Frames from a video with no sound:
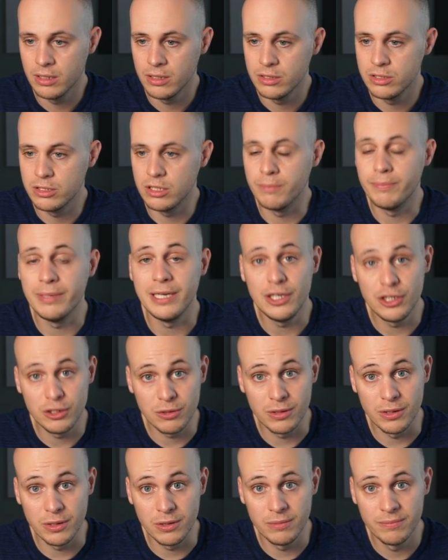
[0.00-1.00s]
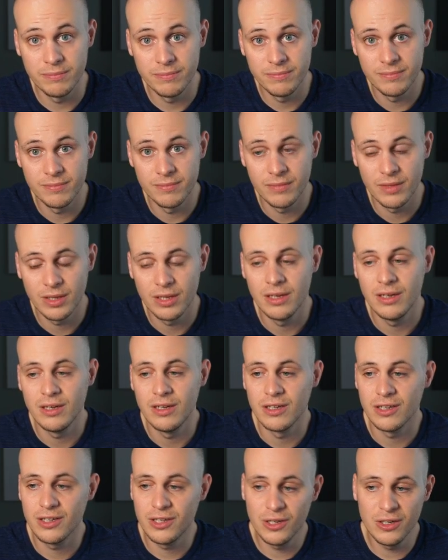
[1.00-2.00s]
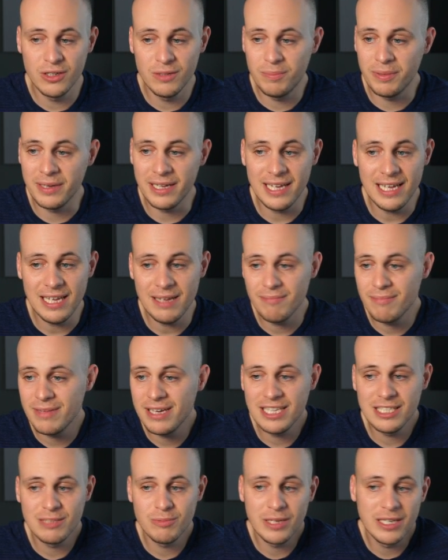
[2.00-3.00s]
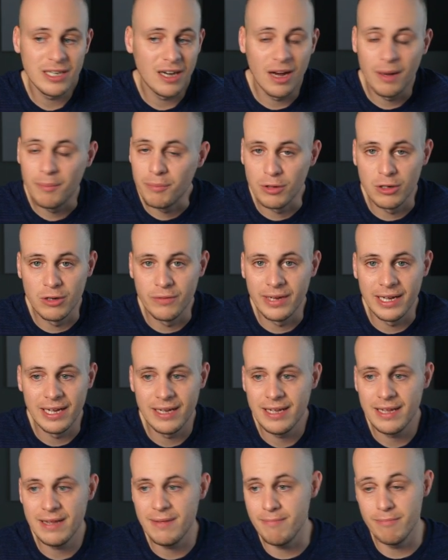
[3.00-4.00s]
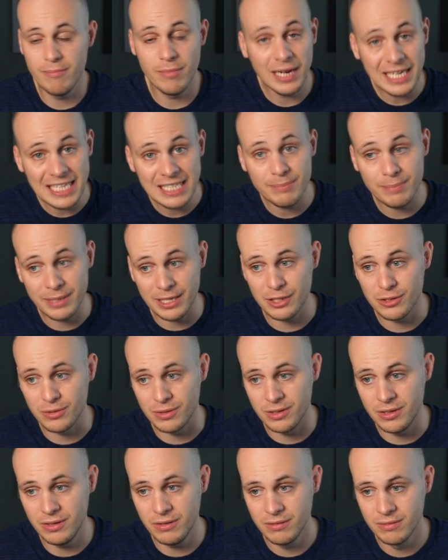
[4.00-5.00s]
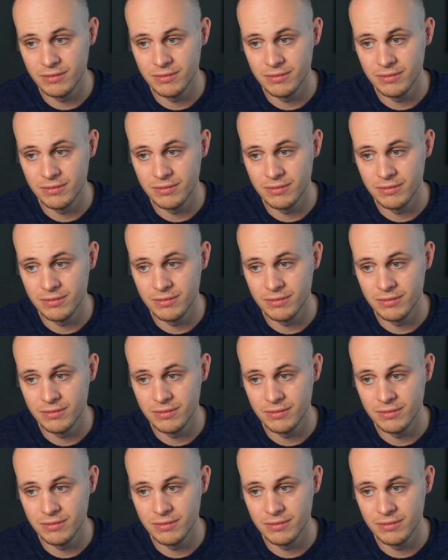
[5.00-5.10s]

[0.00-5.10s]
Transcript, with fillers: to be true. Could be means we can't prove it. It might be true,